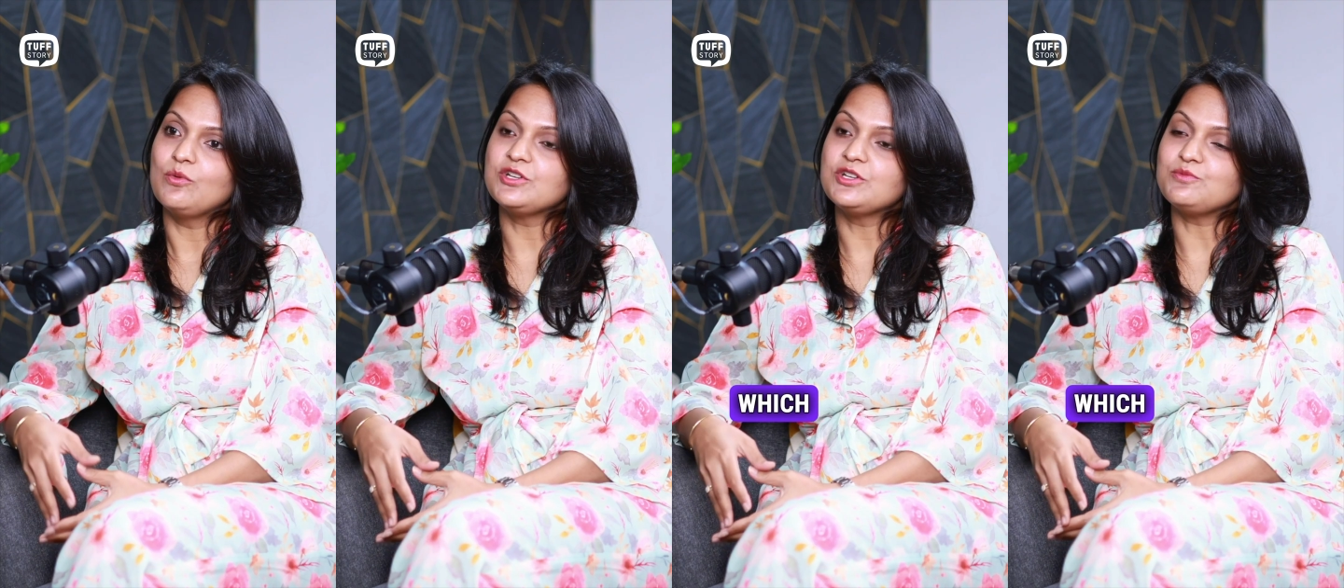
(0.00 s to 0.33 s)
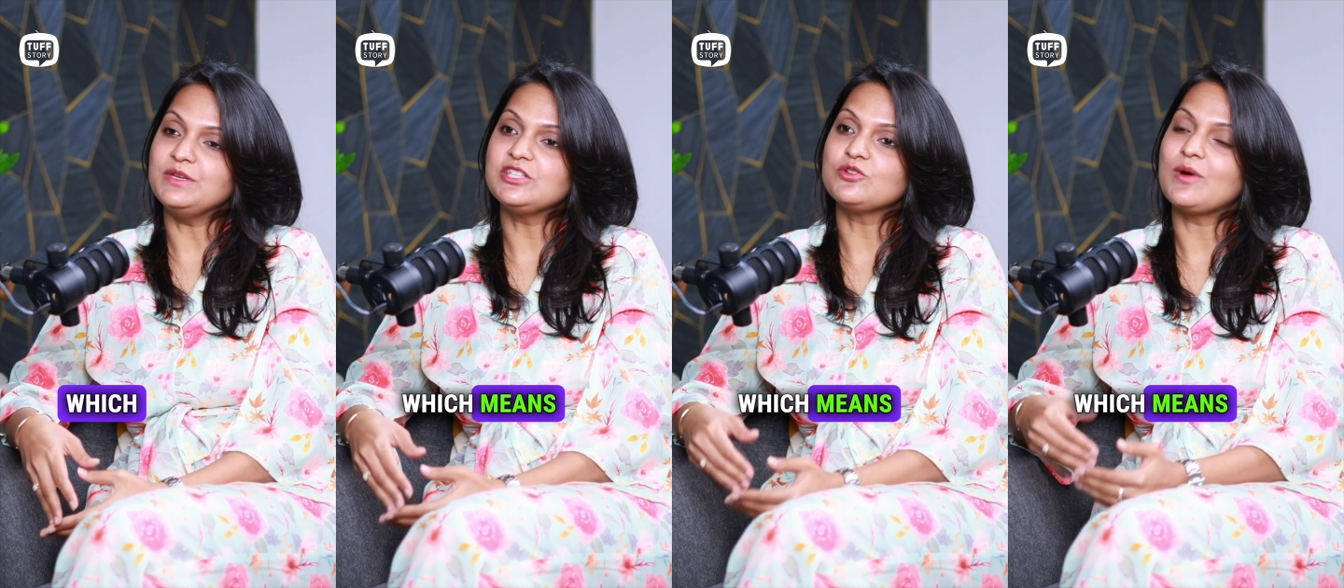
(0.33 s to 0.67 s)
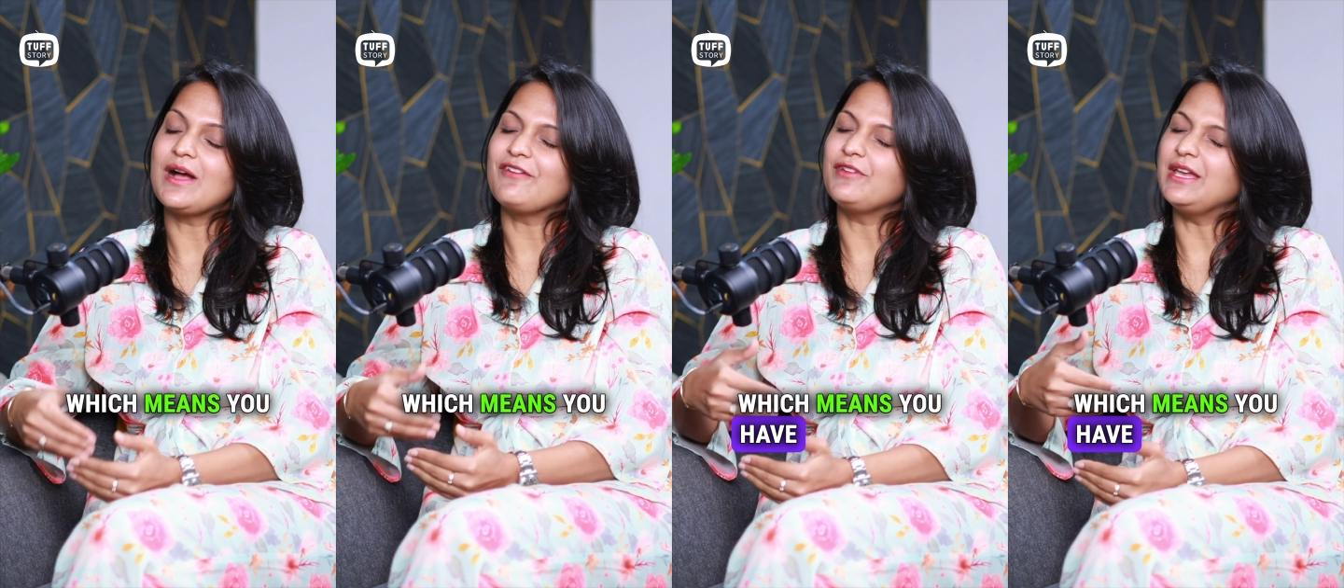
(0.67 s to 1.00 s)
which means you
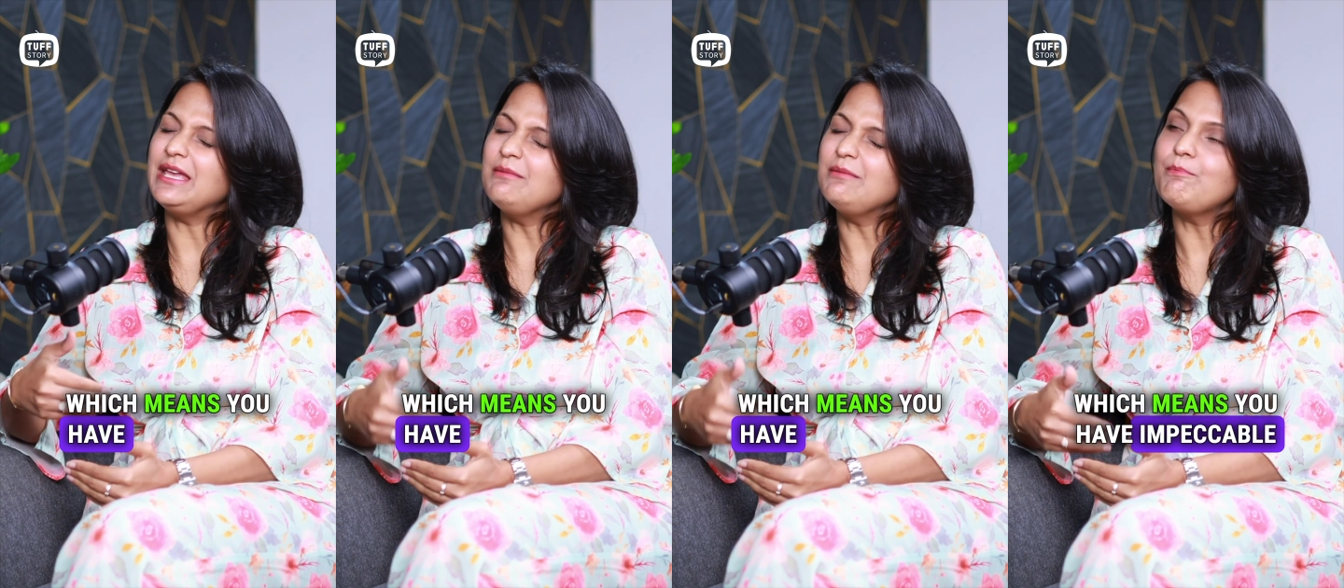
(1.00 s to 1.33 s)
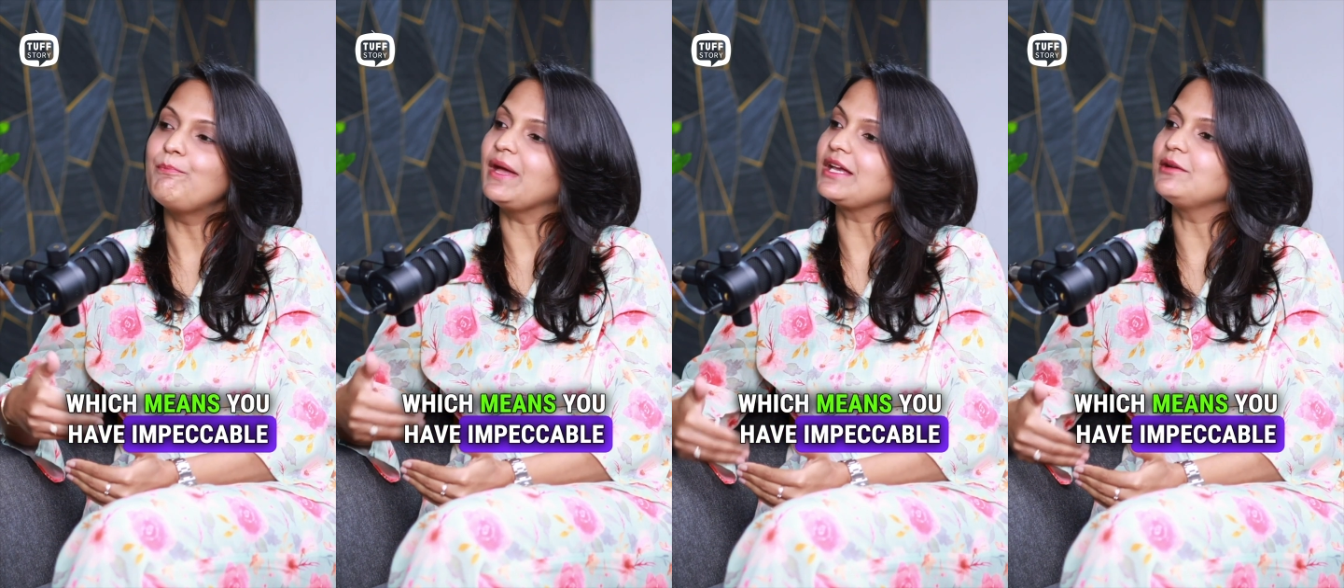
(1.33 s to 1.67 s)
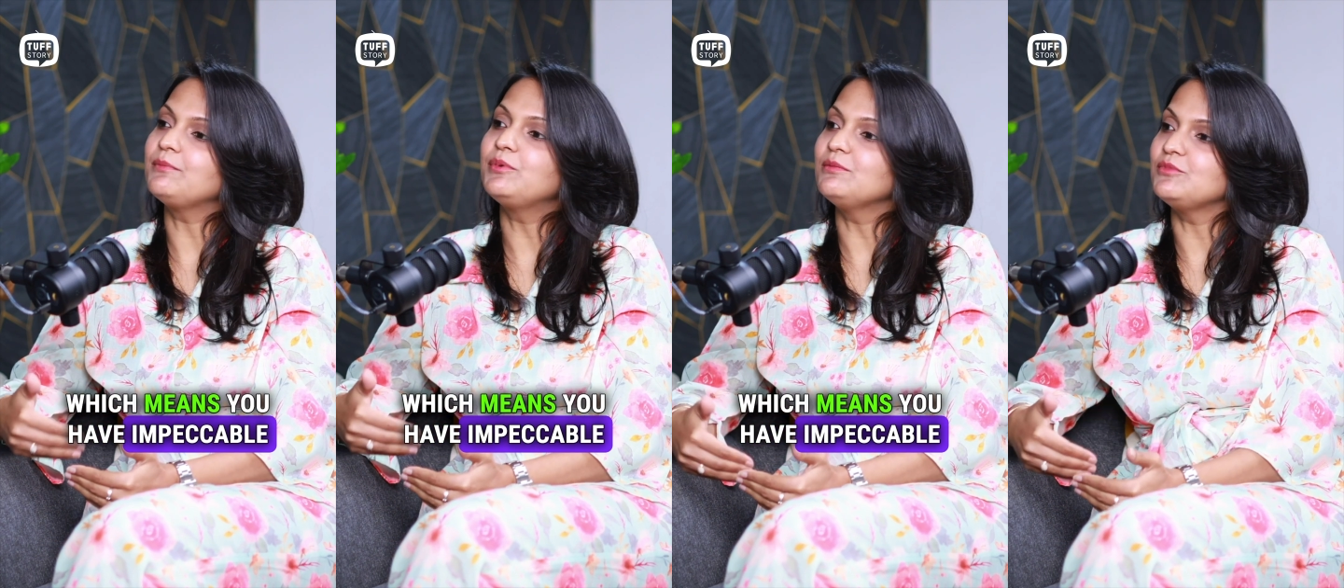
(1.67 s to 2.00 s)
have
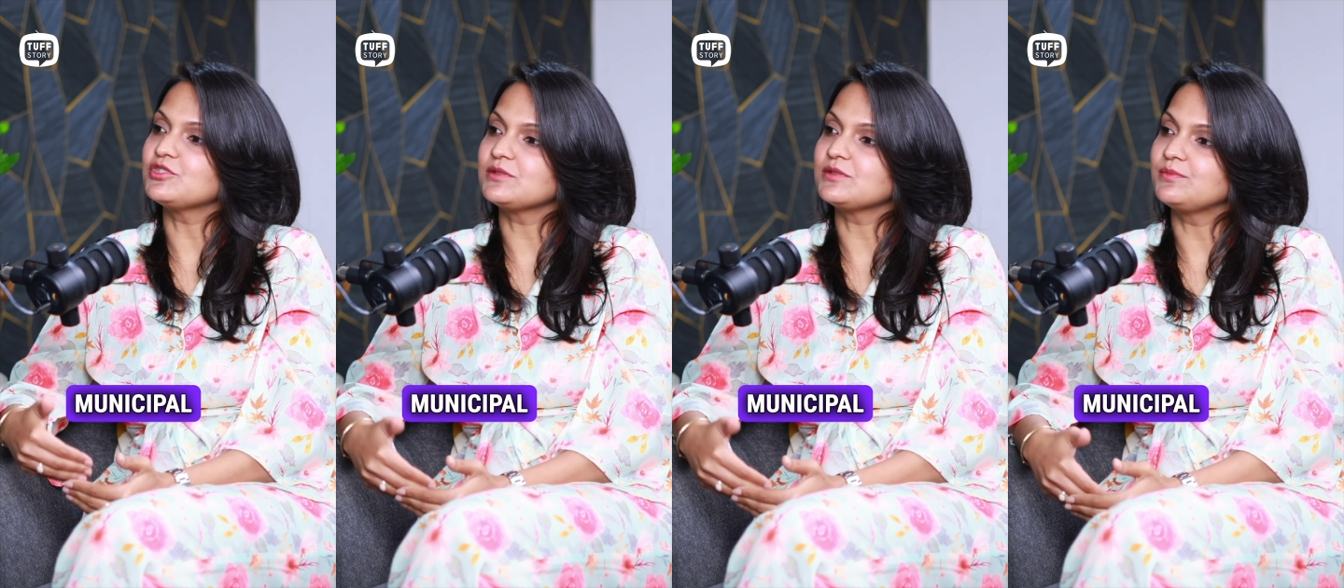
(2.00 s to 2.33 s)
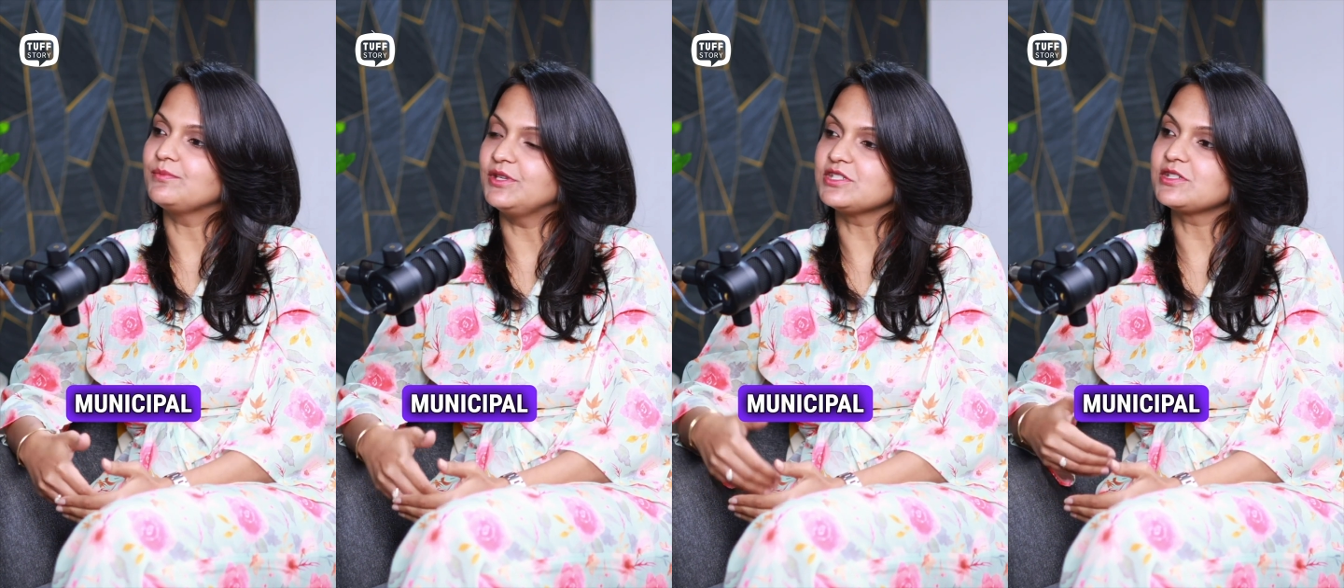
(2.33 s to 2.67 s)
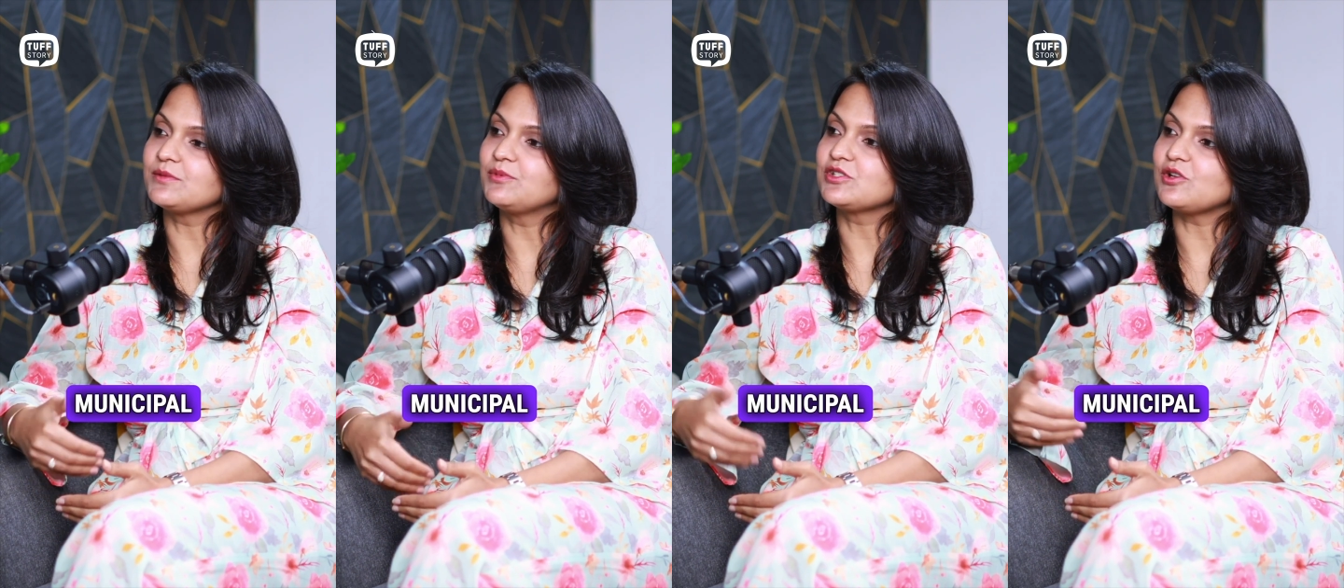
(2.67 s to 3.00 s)
impeccable municipal